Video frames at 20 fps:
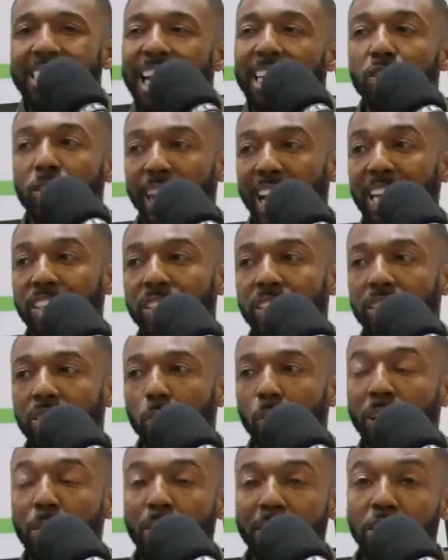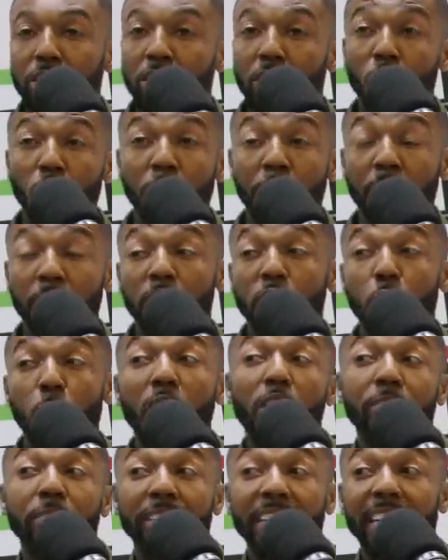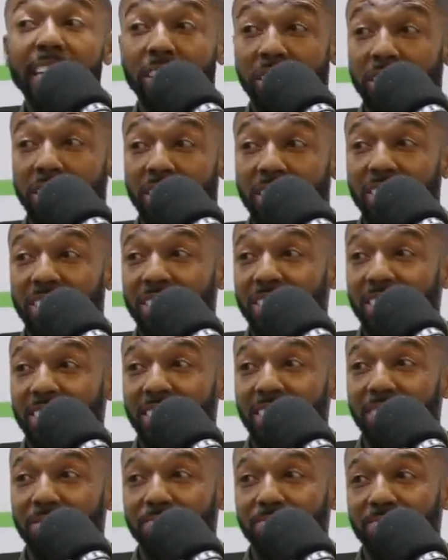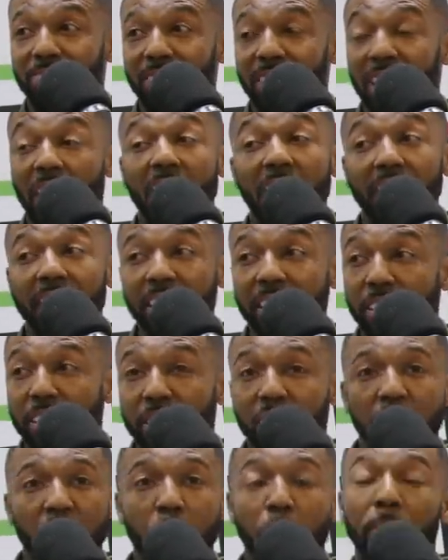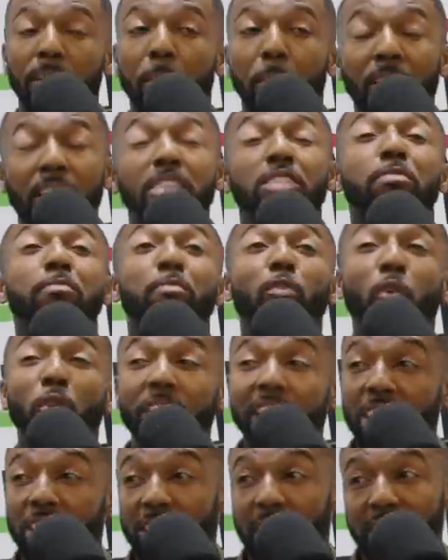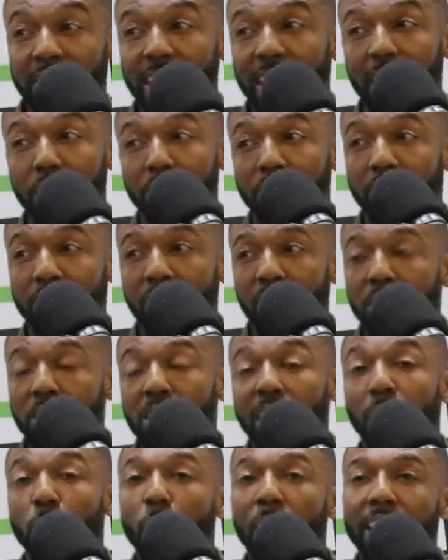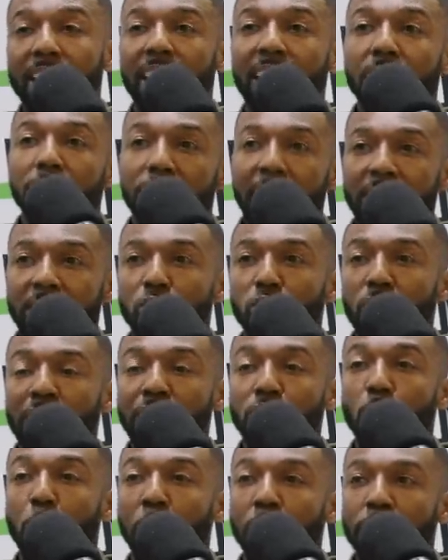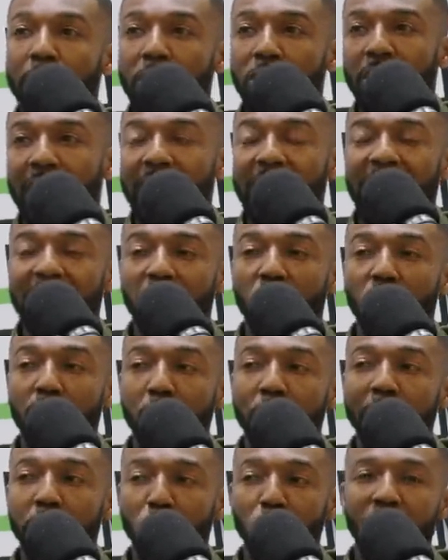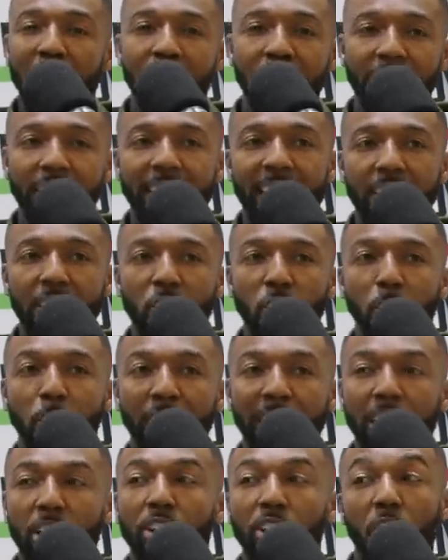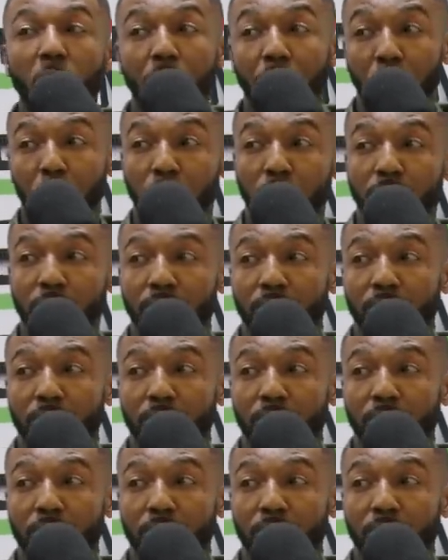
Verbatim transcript: education. We went to school for 12 years, college plus four years at times. Yeah. It's like, why not invest into, into a professor that has already been through everything that you plan on going through?